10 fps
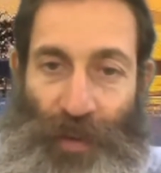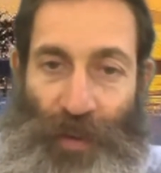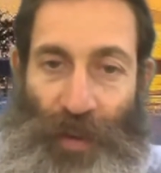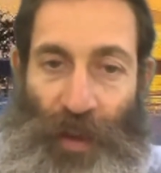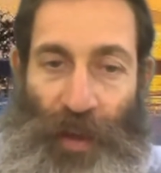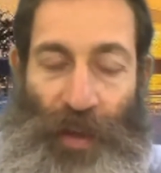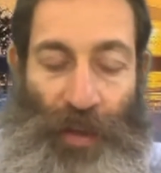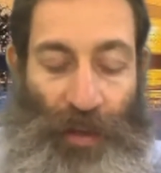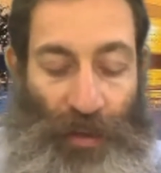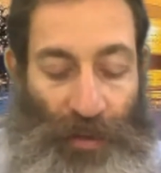
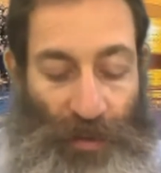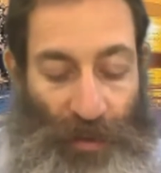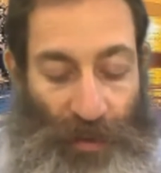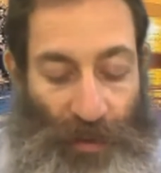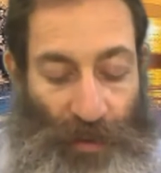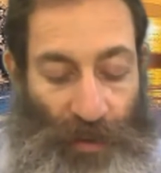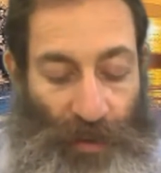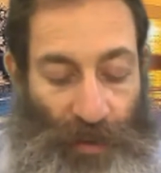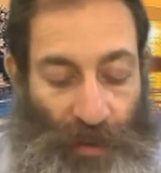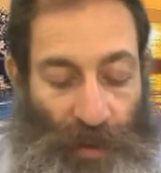and and
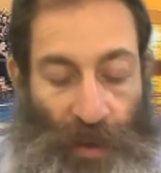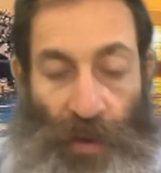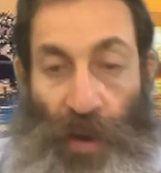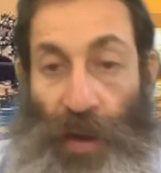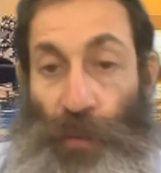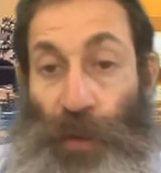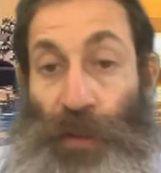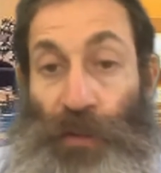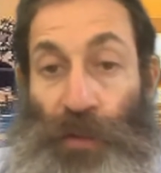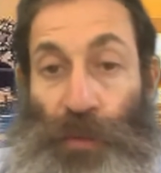and and they're not
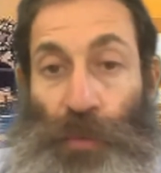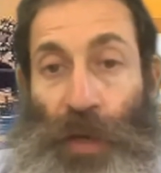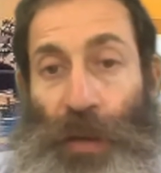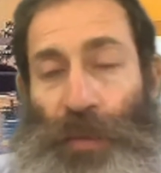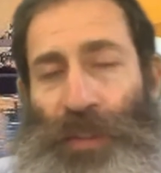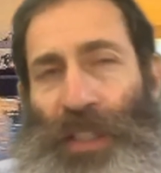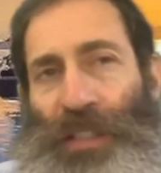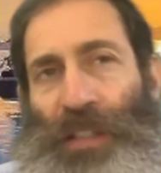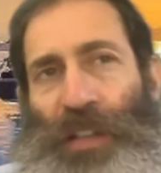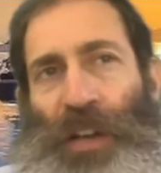willing to well i won't
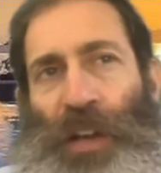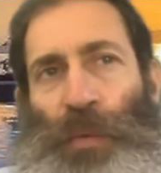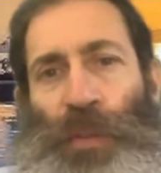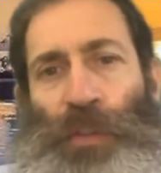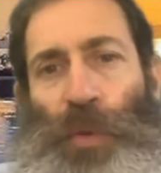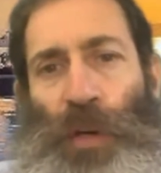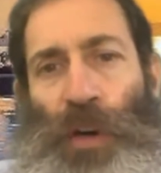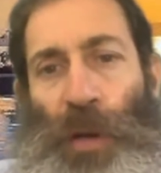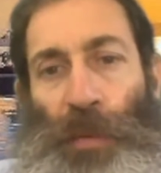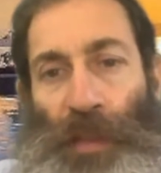necessarily they're not willing to work
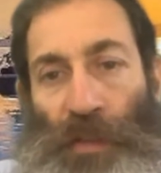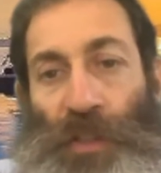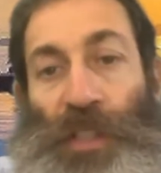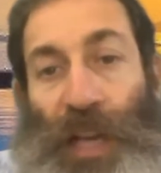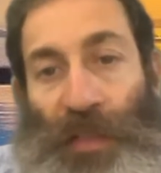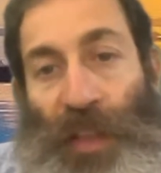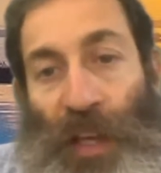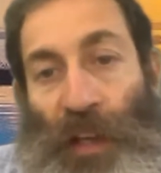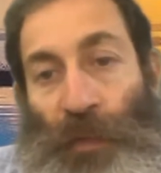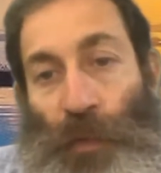hard but they're just not
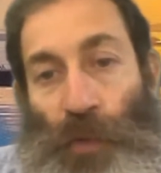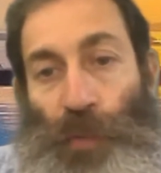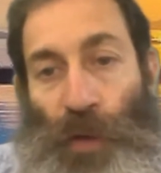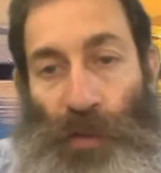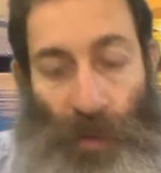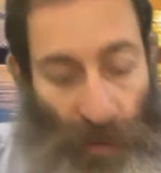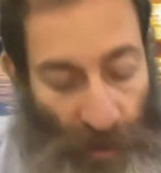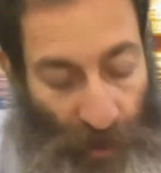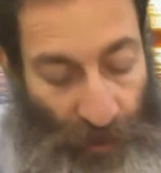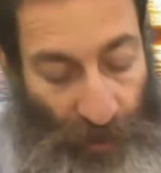thinking a foolish person is
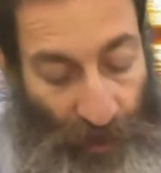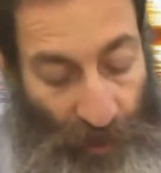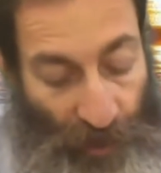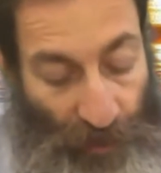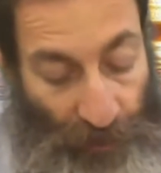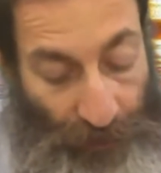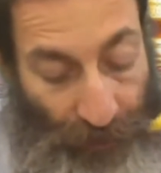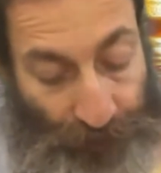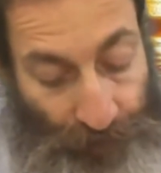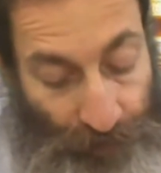not thinking
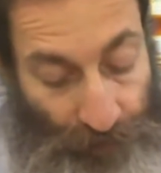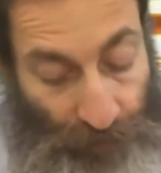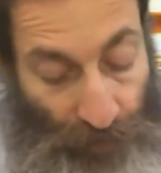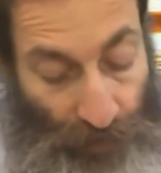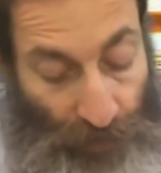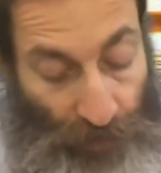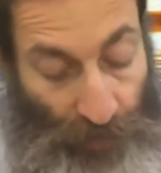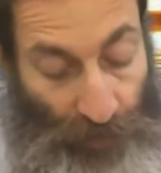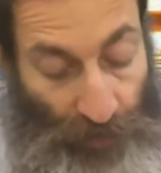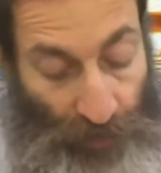
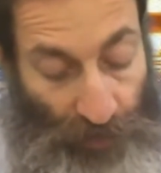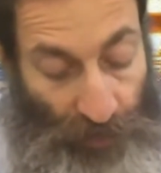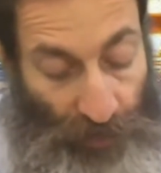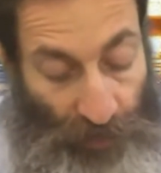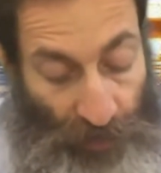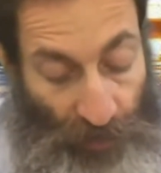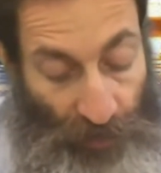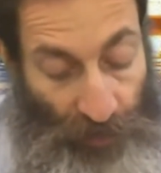it says uh